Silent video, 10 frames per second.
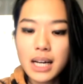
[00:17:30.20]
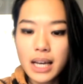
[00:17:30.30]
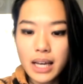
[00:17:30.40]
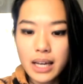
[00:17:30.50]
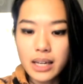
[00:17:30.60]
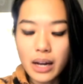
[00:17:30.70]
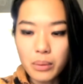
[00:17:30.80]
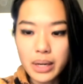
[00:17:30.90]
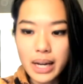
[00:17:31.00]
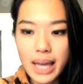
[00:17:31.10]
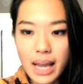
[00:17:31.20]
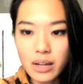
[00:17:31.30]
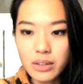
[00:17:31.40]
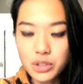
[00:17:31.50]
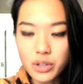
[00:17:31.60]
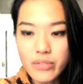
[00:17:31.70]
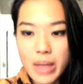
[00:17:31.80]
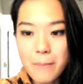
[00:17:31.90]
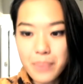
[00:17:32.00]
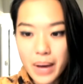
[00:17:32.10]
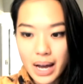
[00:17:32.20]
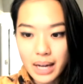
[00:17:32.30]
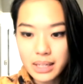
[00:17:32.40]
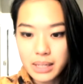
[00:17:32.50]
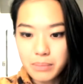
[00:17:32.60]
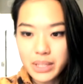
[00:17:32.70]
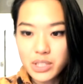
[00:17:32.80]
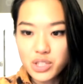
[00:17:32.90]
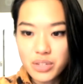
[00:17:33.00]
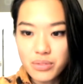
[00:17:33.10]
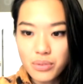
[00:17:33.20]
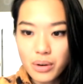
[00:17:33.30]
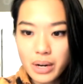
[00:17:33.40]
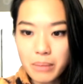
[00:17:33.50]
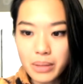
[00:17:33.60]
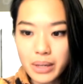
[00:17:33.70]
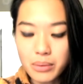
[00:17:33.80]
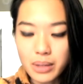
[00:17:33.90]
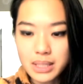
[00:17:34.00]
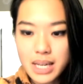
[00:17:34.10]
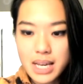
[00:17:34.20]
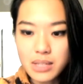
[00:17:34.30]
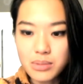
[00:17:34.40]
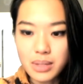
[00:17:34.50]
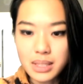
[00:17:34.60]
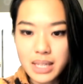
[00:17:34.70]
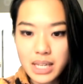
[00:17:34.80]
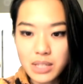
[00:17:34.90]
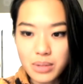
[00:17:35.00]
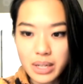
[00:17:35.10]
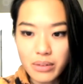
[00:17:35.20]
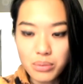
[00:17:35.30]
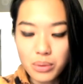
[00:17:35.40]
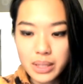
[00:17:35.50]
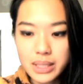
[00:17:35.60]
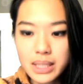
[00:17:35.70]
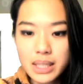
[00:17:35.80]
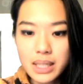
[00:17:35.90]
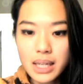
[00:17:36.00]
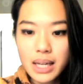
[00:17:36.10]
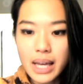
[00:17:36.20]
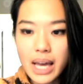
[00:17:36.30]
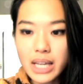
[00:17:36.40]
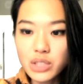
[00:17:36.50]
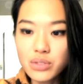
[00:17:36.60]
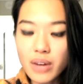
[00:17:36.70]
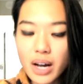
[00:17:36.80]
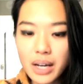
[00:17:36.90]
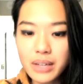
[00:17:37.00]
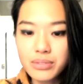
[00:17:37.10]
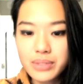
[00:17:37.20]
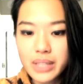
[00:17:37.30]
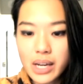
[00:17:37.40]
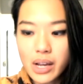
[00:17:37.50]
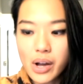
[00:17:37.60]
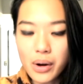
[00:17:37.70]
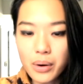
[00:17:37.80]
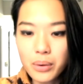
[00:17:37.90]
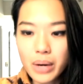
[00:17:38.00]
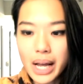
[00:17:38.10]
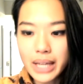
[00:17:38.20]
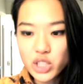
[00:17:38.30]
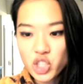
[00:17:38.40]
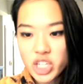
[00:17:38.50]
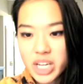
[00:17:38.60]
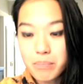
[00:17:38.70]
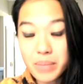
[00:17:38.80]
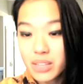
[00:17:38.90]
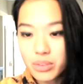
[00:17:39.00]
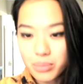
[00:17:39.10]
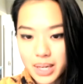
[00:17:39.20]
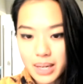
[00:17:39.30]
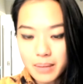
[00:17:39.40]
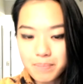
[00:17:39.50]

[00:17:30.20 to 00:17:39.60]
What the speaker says: and I want to gain control of that back. He plays g4, I play rook takes, rook f1, h5, and I go b3,